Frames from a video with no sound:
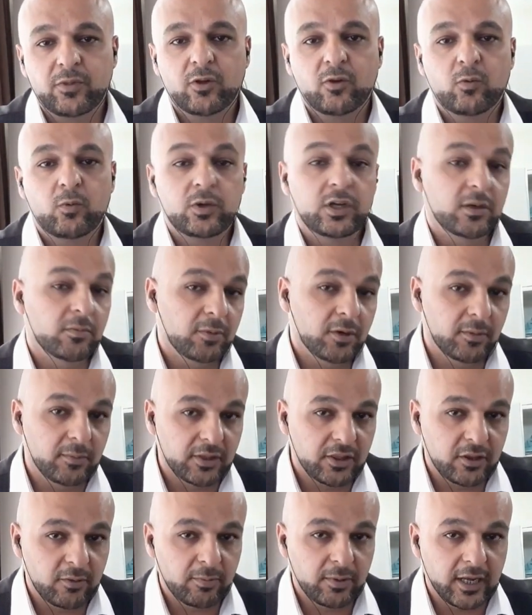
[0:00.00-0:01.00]
We
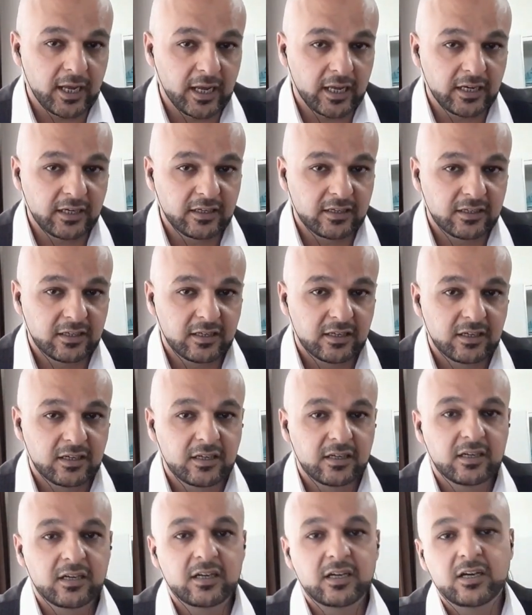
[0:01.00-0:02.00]
implement the plan.
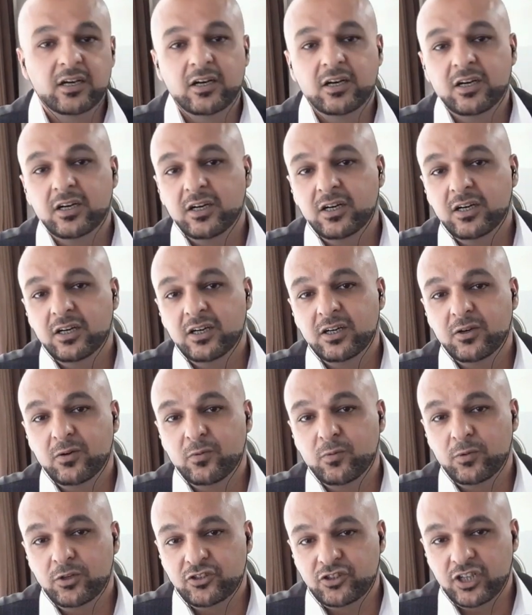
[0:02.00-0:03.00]

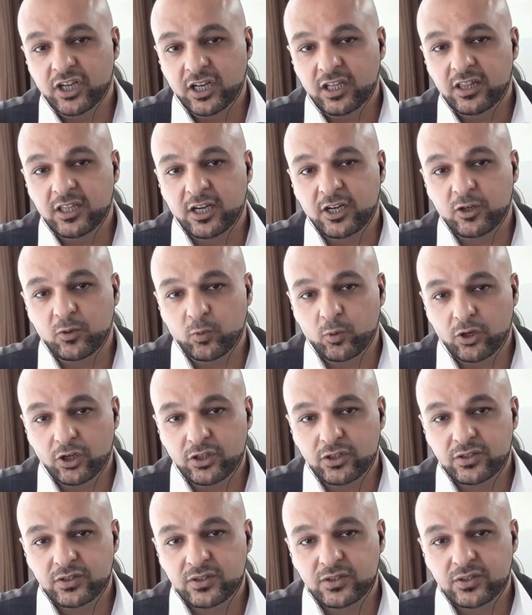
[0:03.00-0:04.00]
We check that it
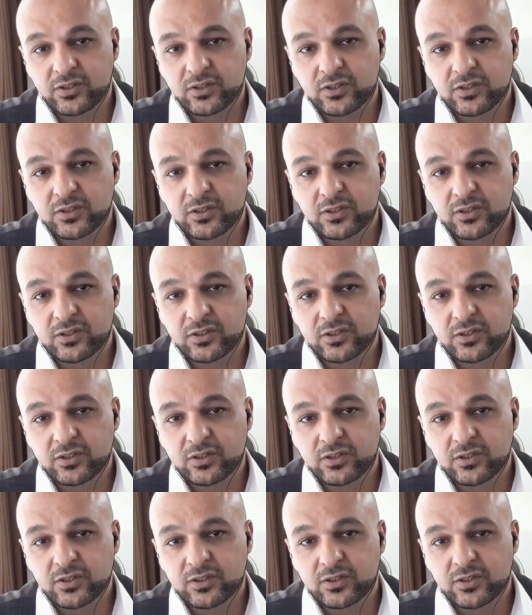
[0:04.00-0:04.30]
works